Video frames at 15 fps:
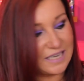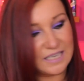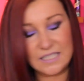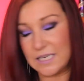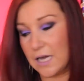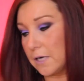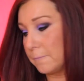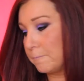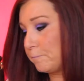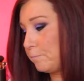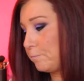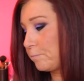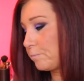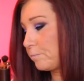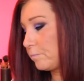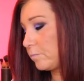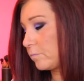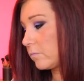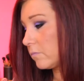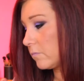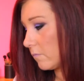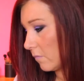nearly done.
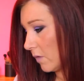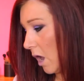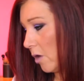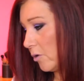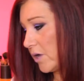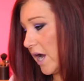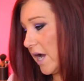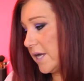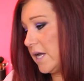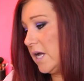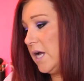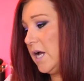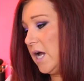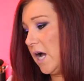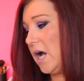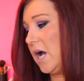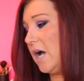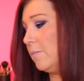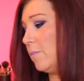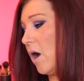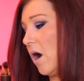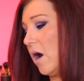Okay,
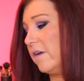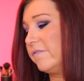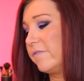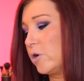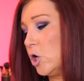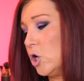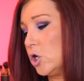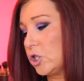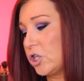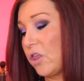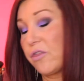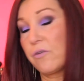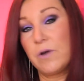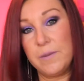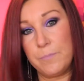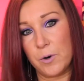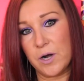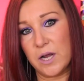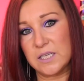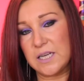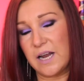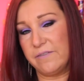um, I've got three
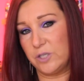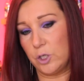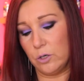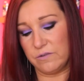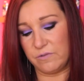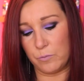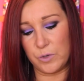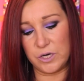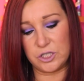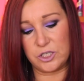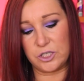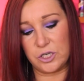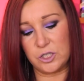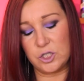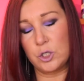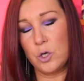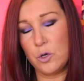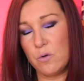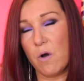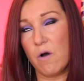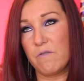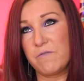products left, two of them which,
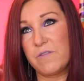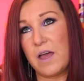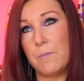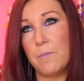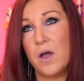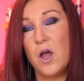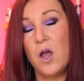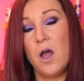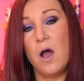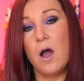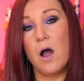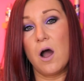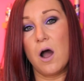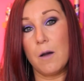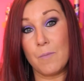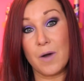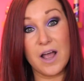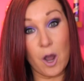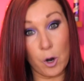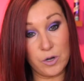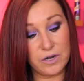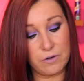two of them are
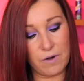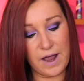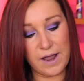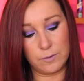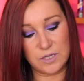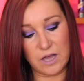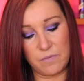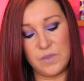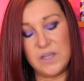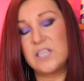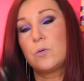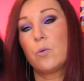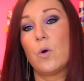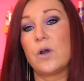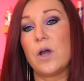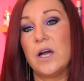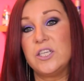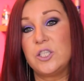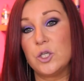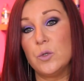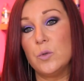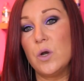my holy grails, and this one, I
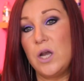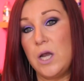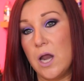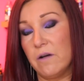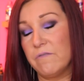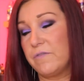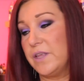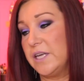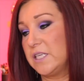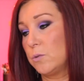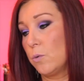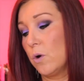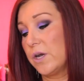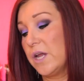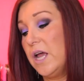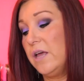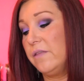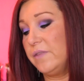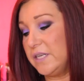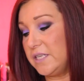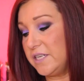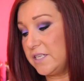do love this one.
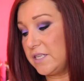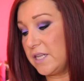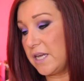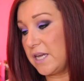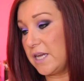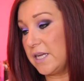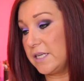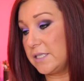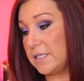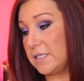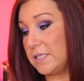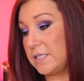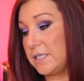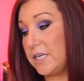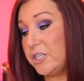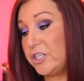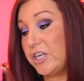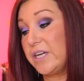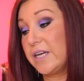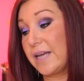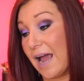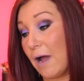This is the T I
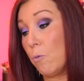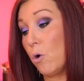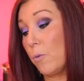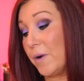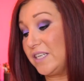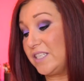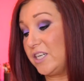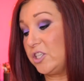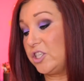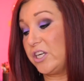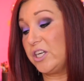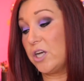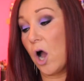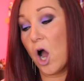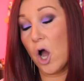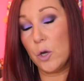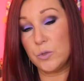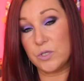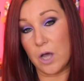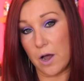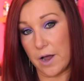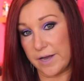G I, Catwalk by T I G I
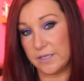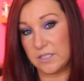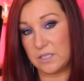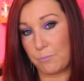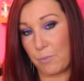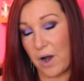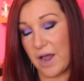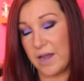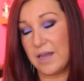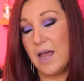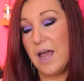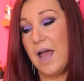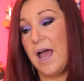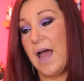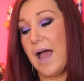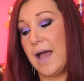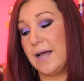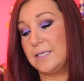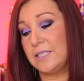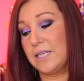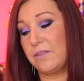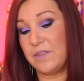Haute Iron Spray,
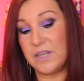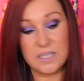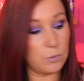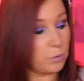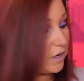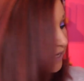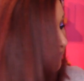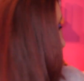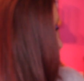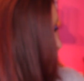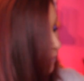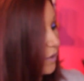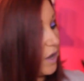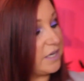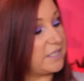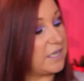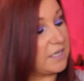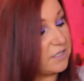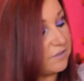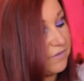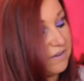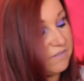and this is the one that I
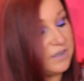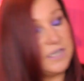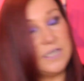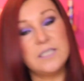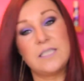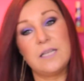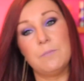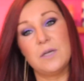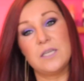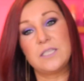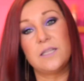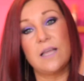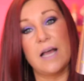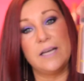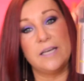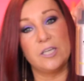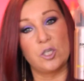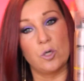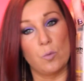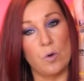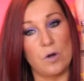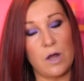said is very similar to that
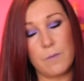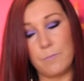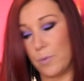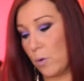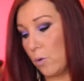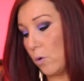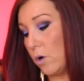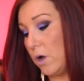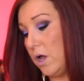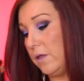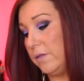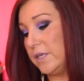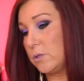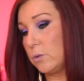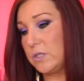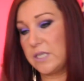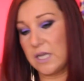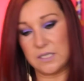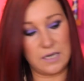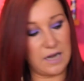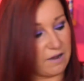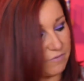initial one I bought. This one
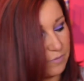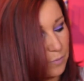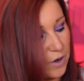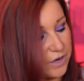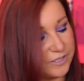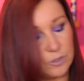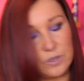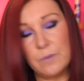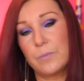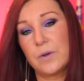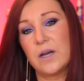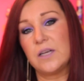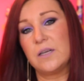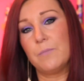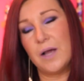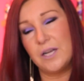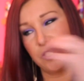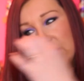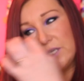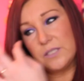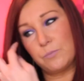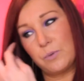doesn't have the price of it, but I'd
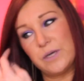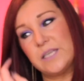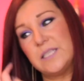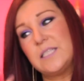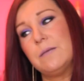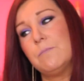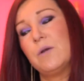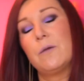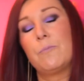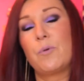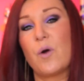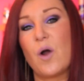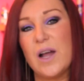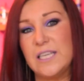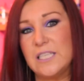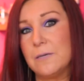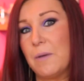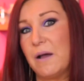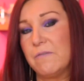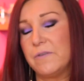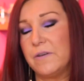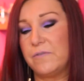imagine it's pretty similar priced,
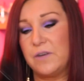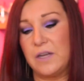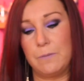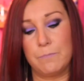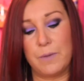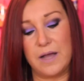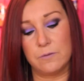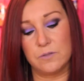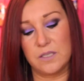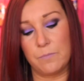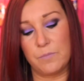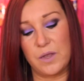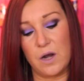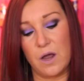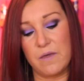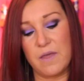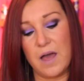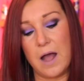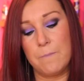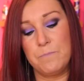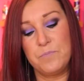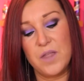about fifteen pounds, something like
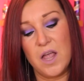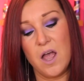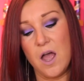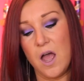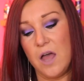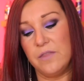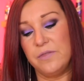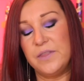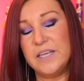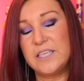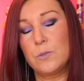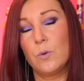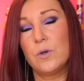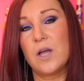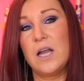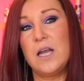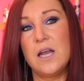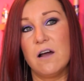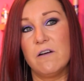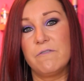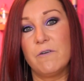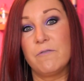that. This one I
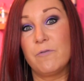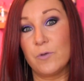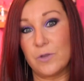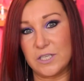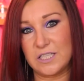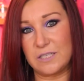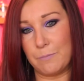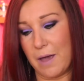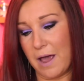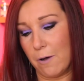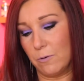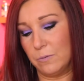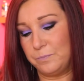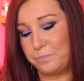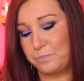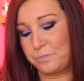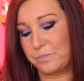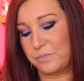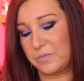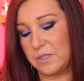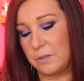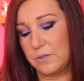love for the smell.
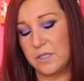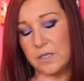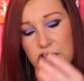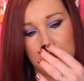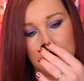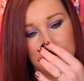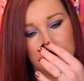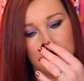So,